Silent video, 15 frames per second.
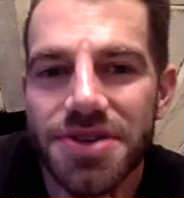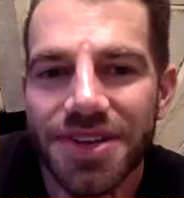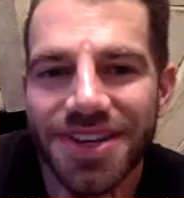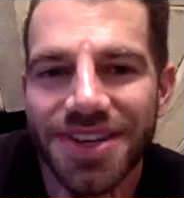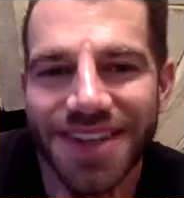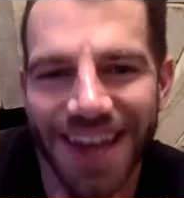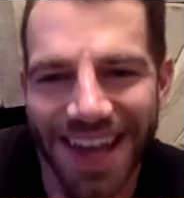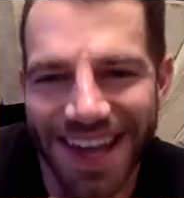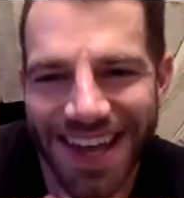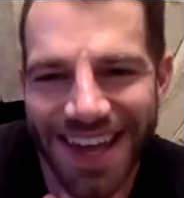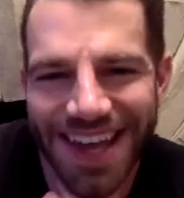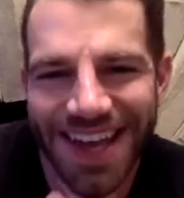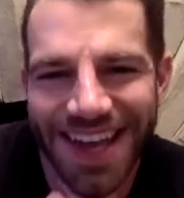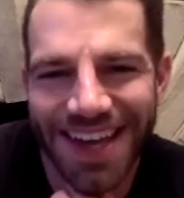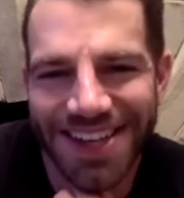Yeah.
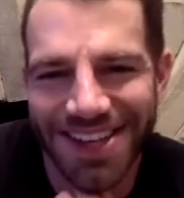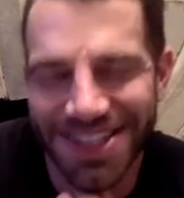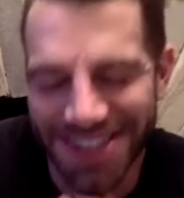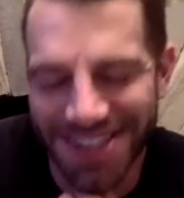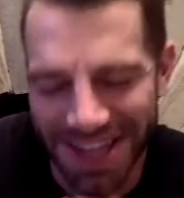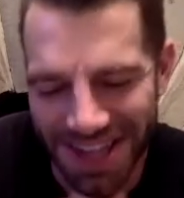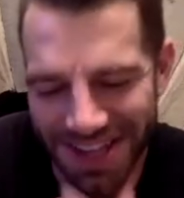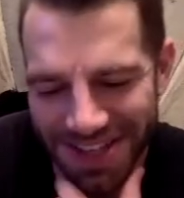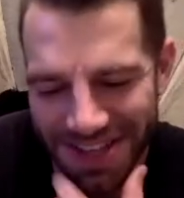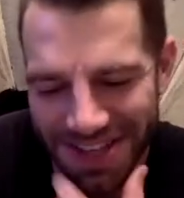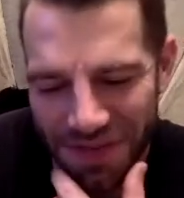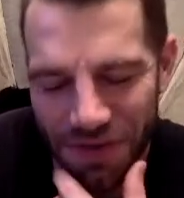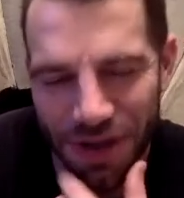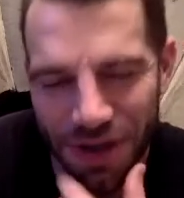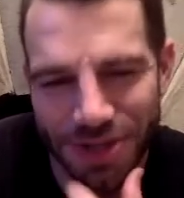I'm going to say that's the
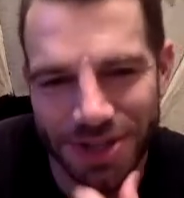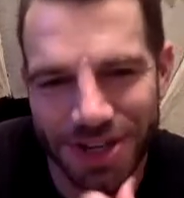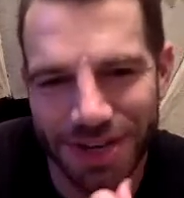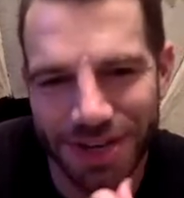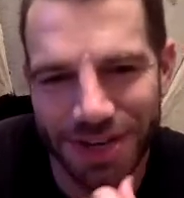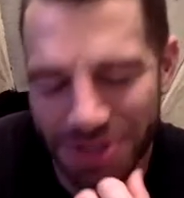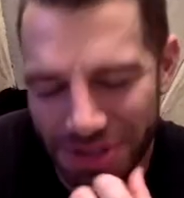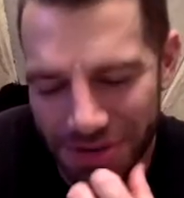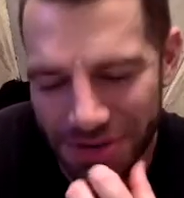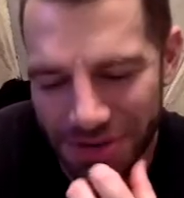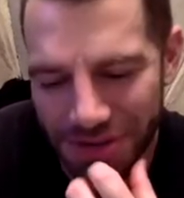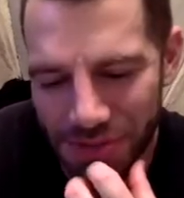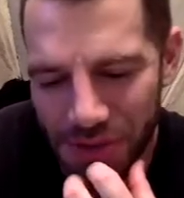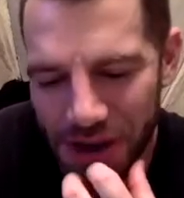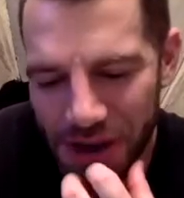first one that comes
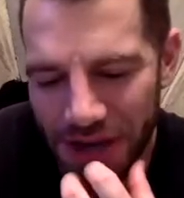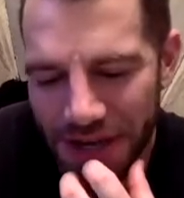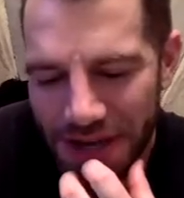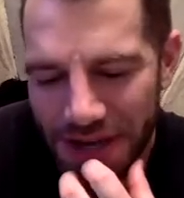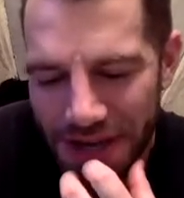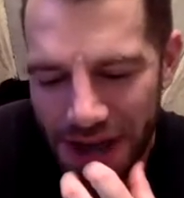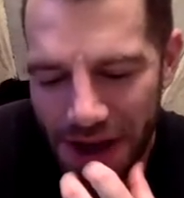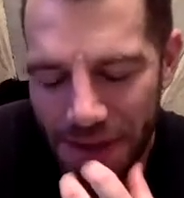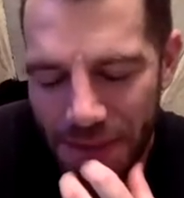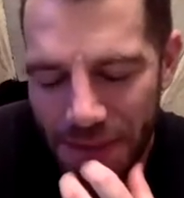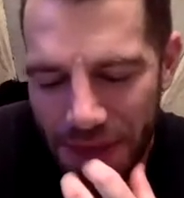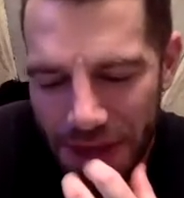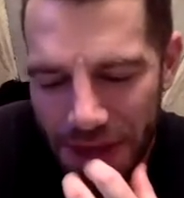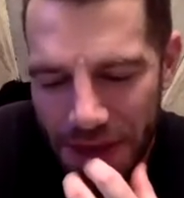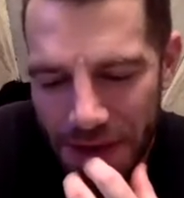to mind.
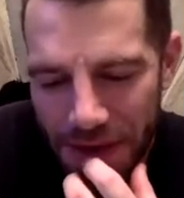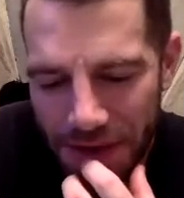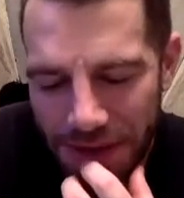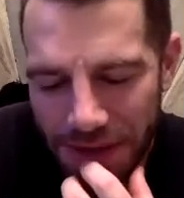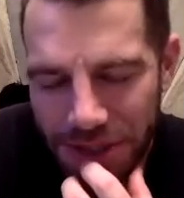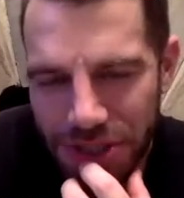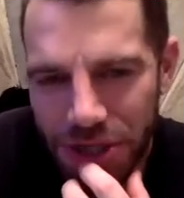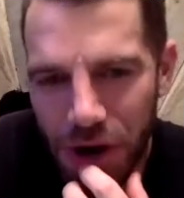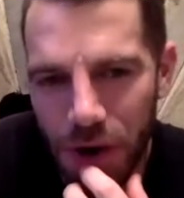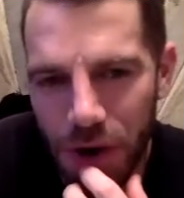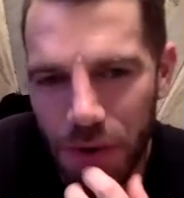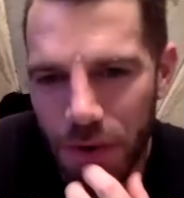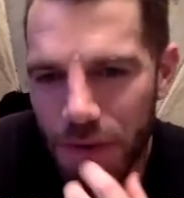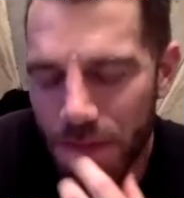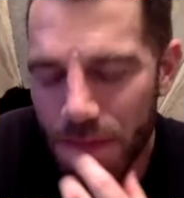
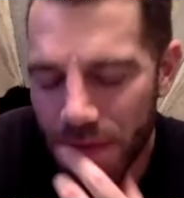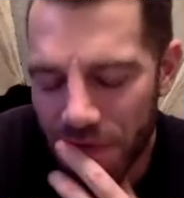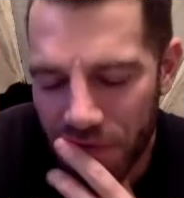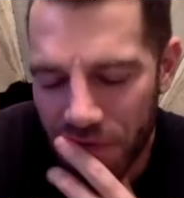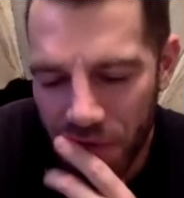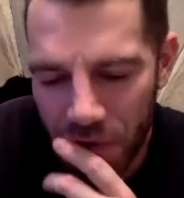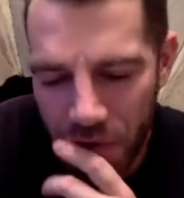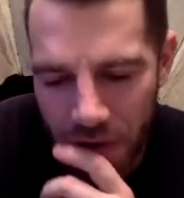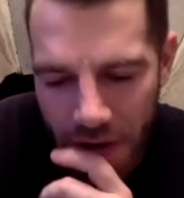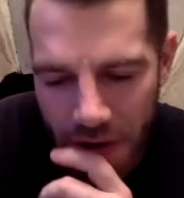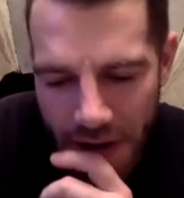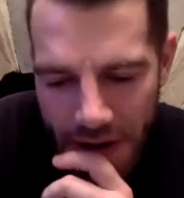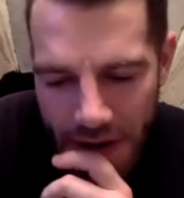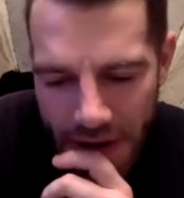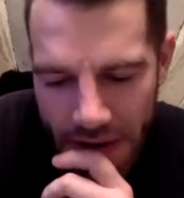So before
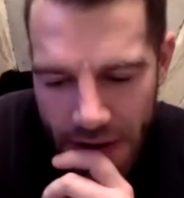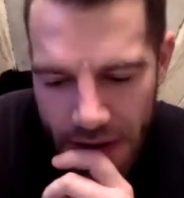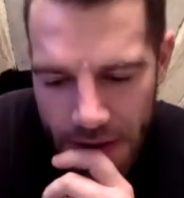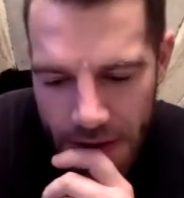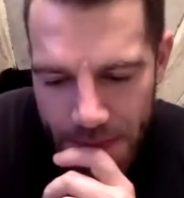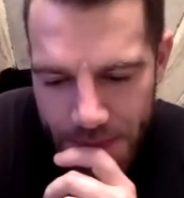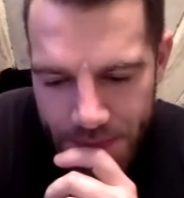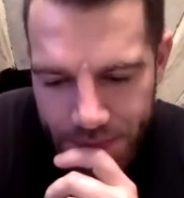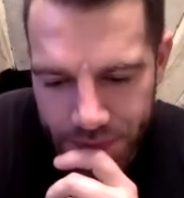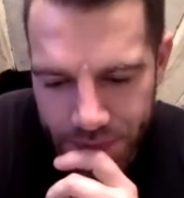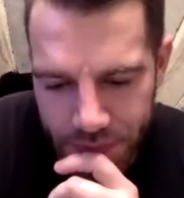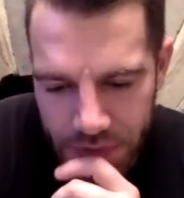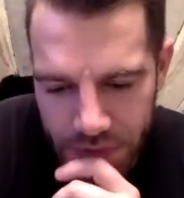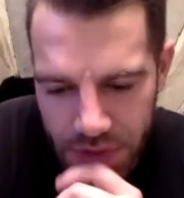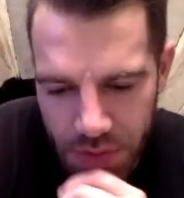
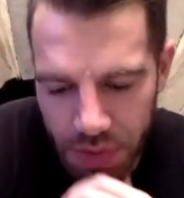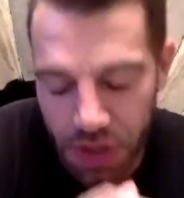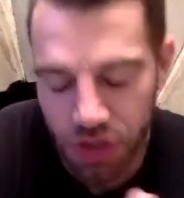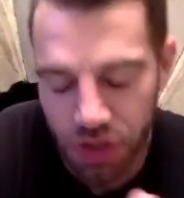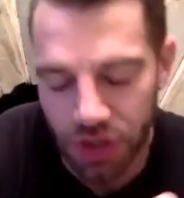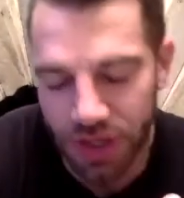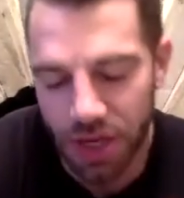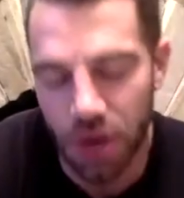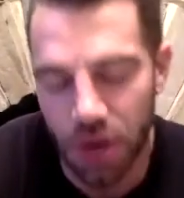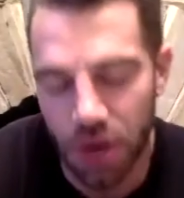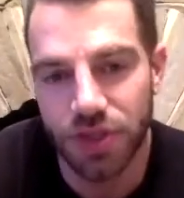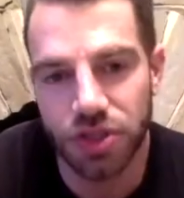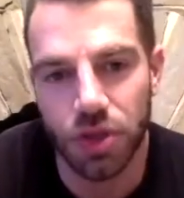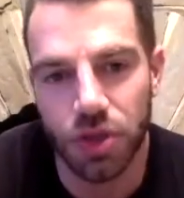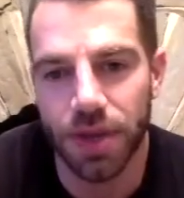we kind of get off
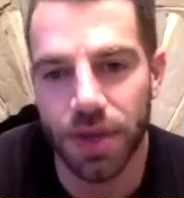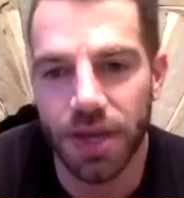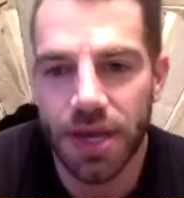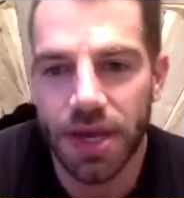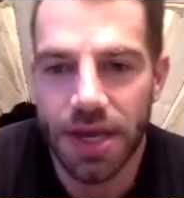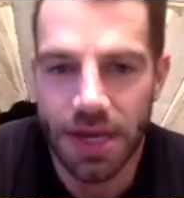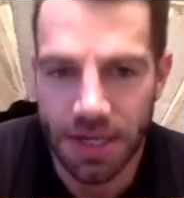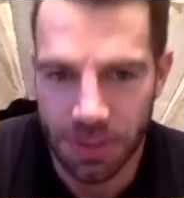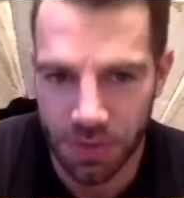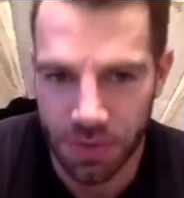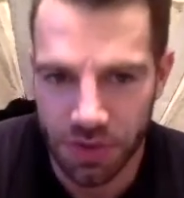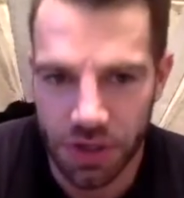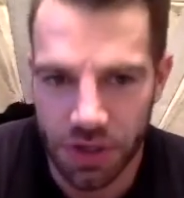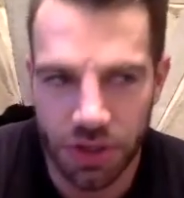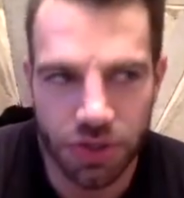this topic, so we
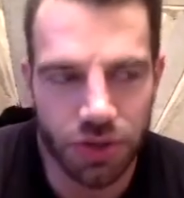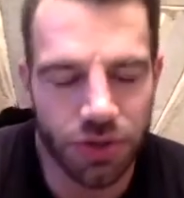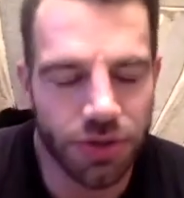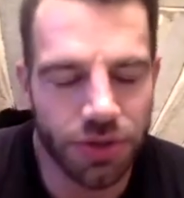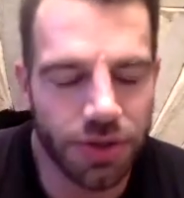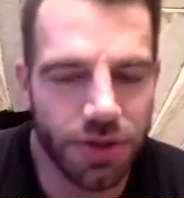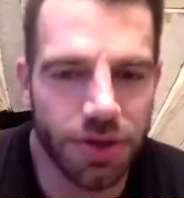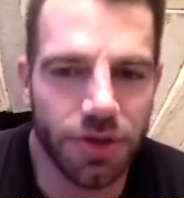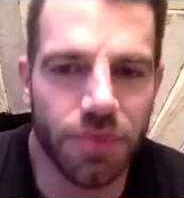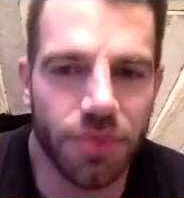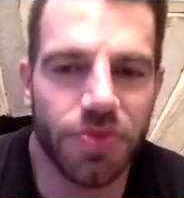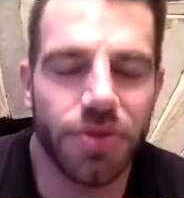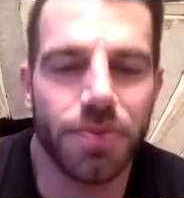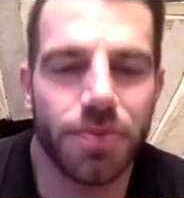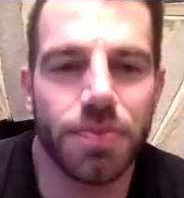touched on, you know,
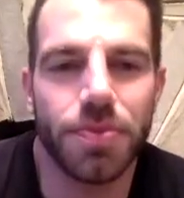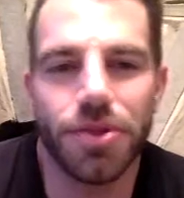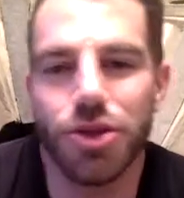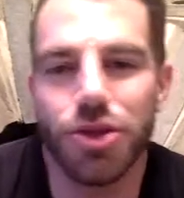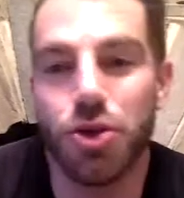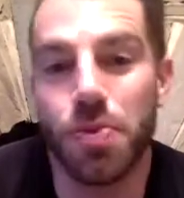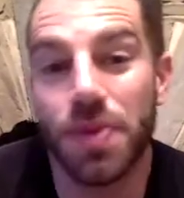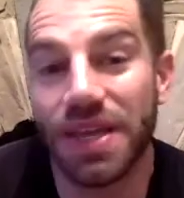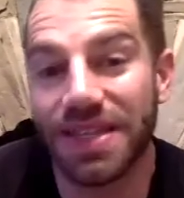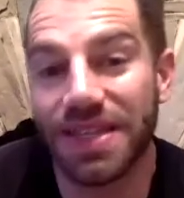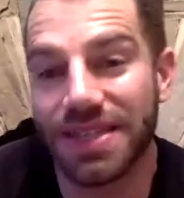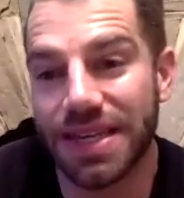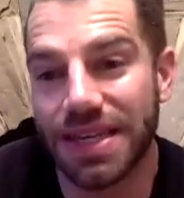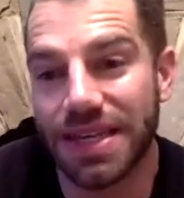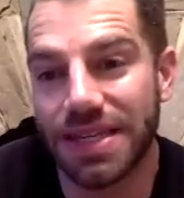new
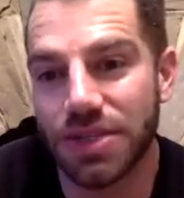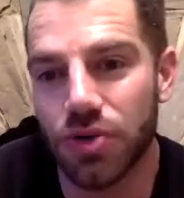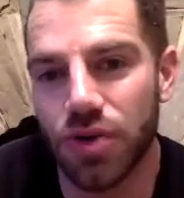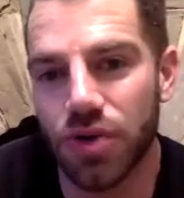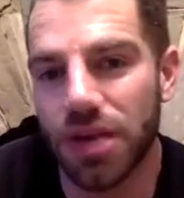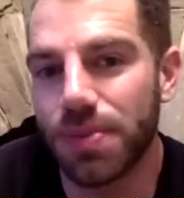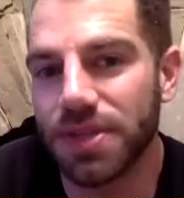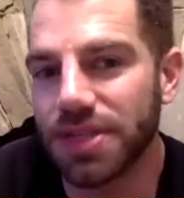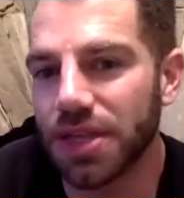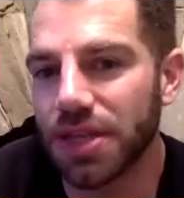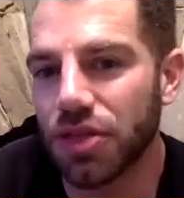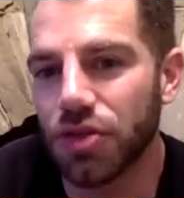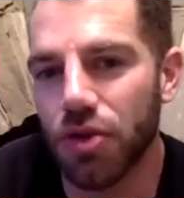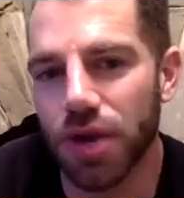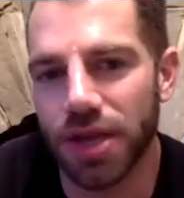PTs or any PT
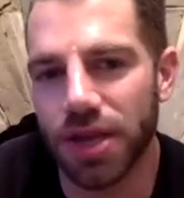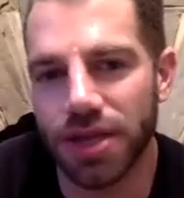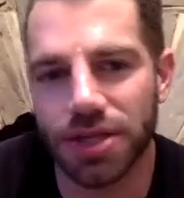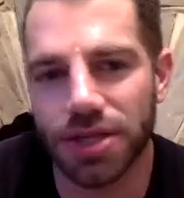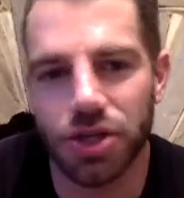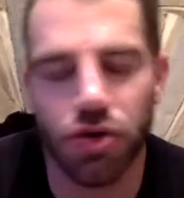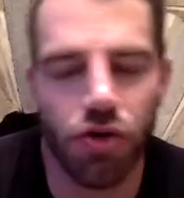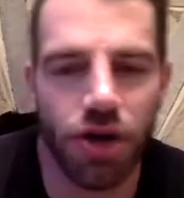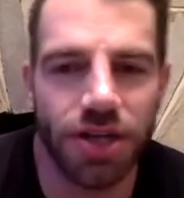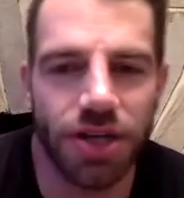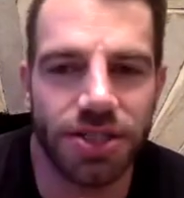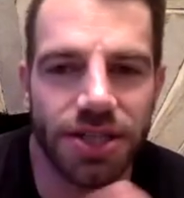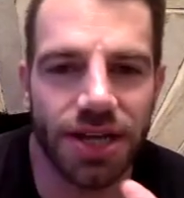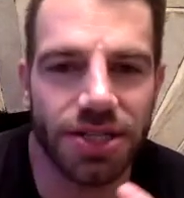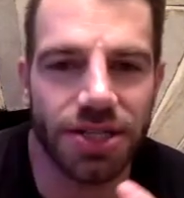throwing in these
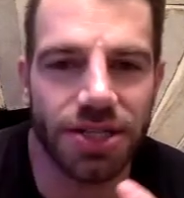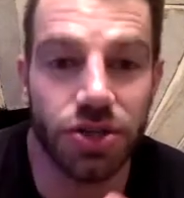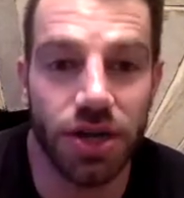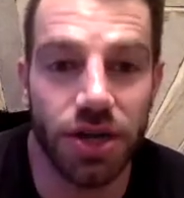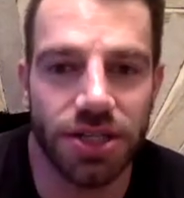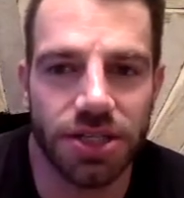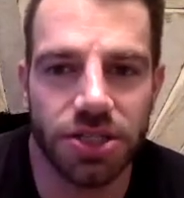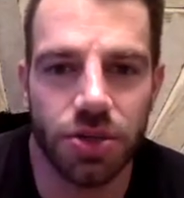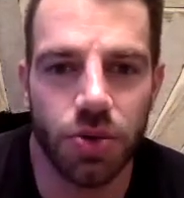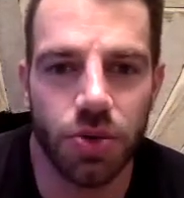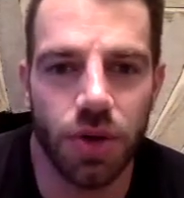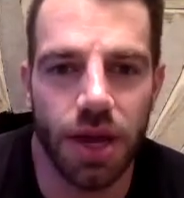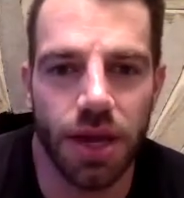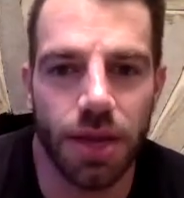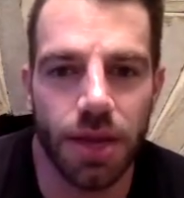crazy exercises to
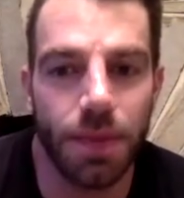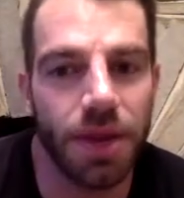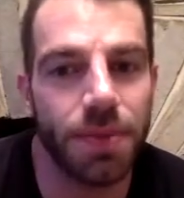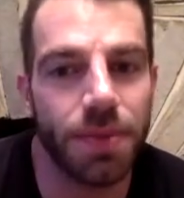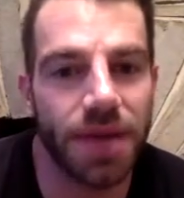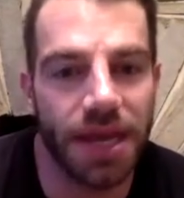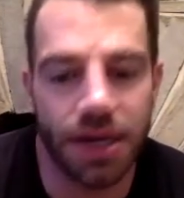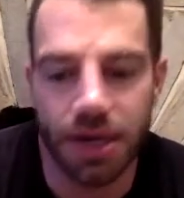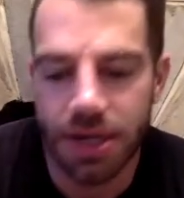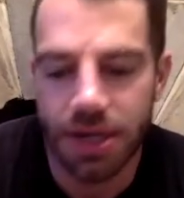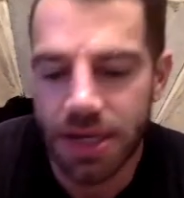a complete beginner.